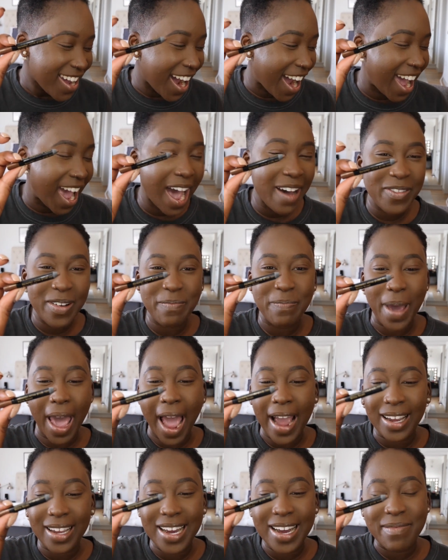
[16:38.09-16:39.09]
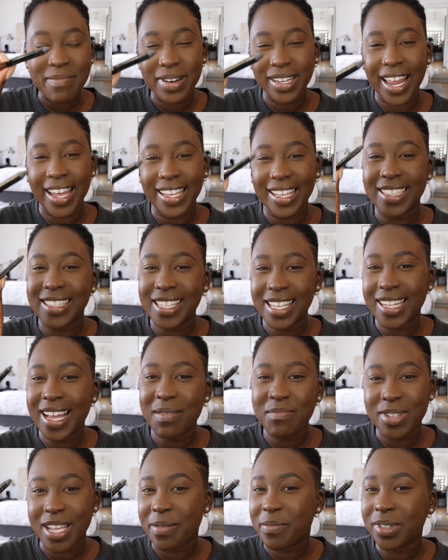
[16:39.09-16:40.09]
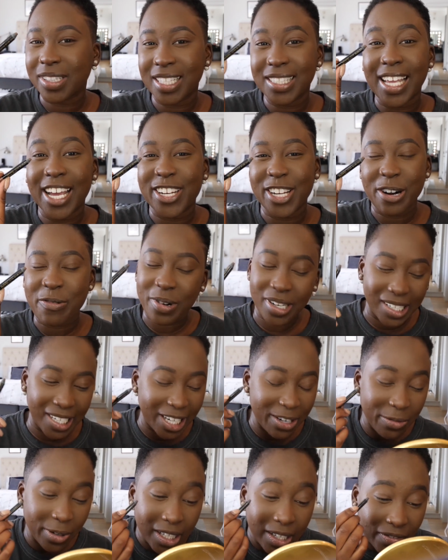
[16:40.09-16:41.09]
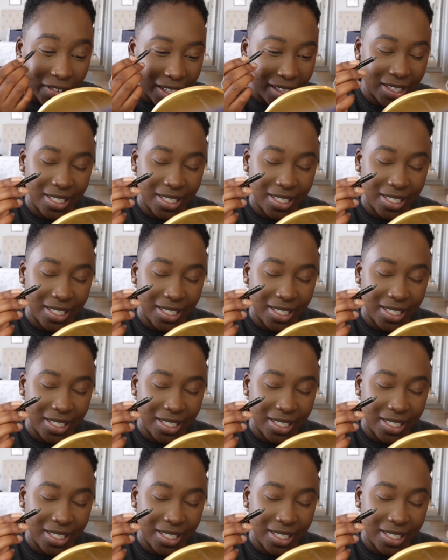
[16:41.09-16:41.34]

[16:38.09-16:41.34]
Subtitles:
I have a backup, but like until I'm done with this, I don't want to get rid of it.